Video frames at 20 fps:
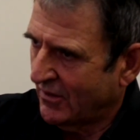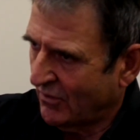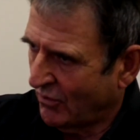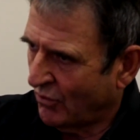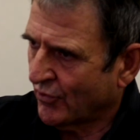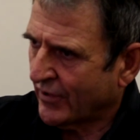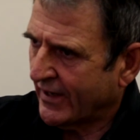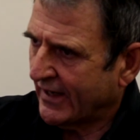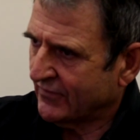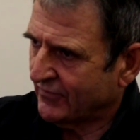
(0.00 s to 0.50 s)

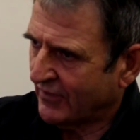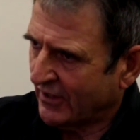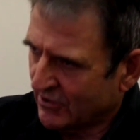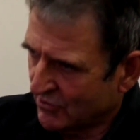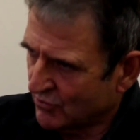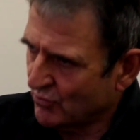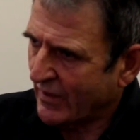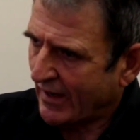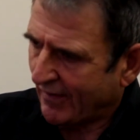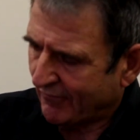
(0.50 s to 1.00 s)
All right, they
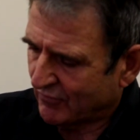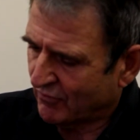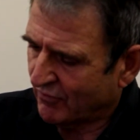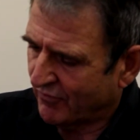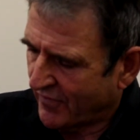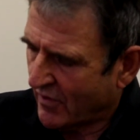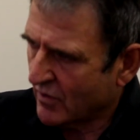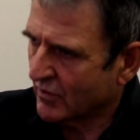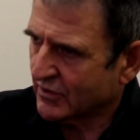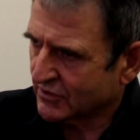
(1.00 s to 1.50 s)
do have to
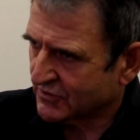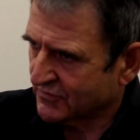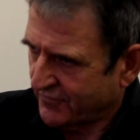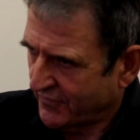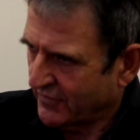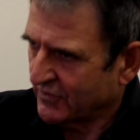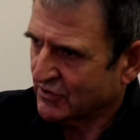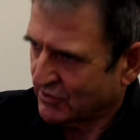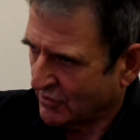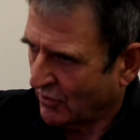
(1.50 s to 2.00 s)
focus
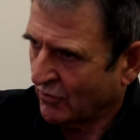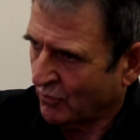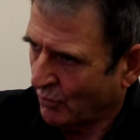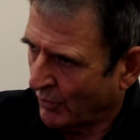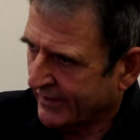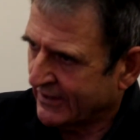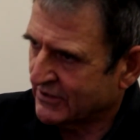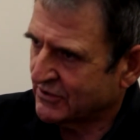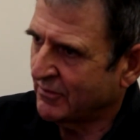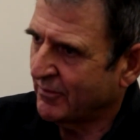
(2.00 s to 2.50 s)
first on
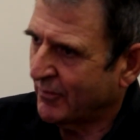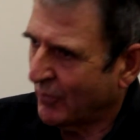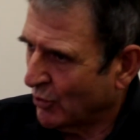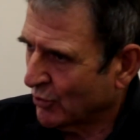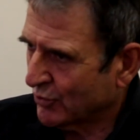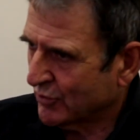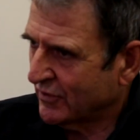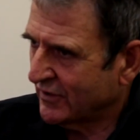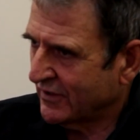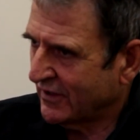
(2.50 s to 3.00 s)
what is
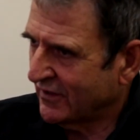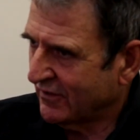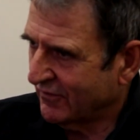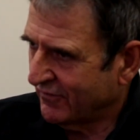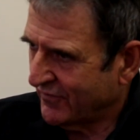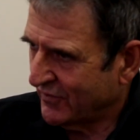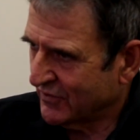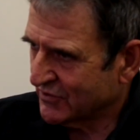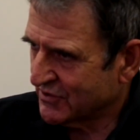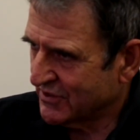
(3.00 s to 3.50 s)
important in the
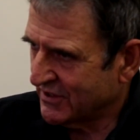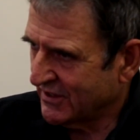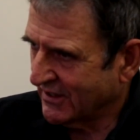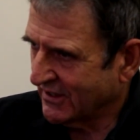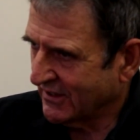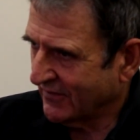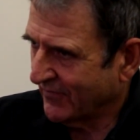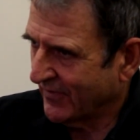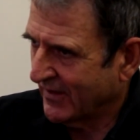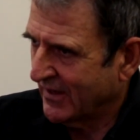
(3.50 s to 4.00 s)
first
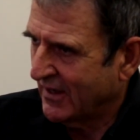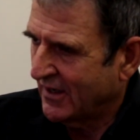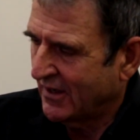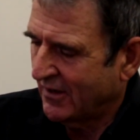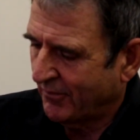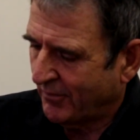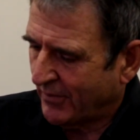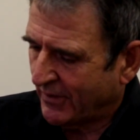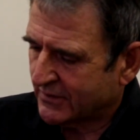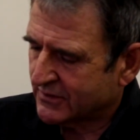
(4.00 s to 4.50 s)
year,
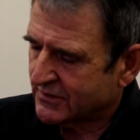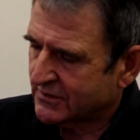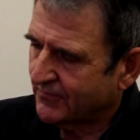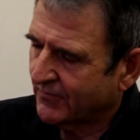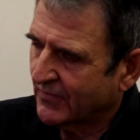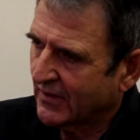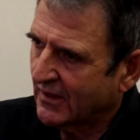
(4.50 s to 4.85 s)
but